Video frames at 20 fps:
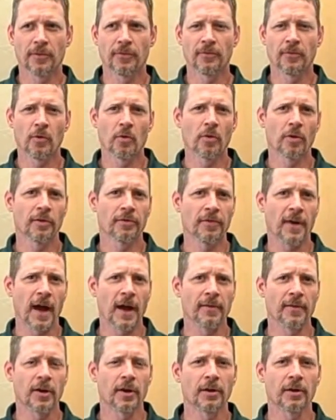four to
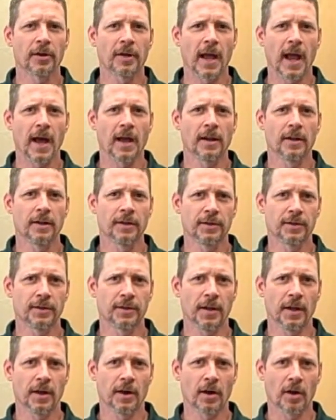500 gallons
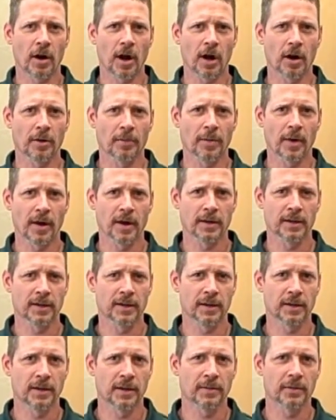in our aquaponic
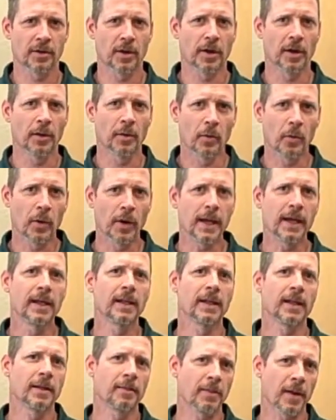systems on a
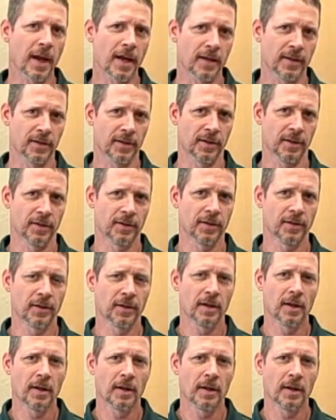weekly basis.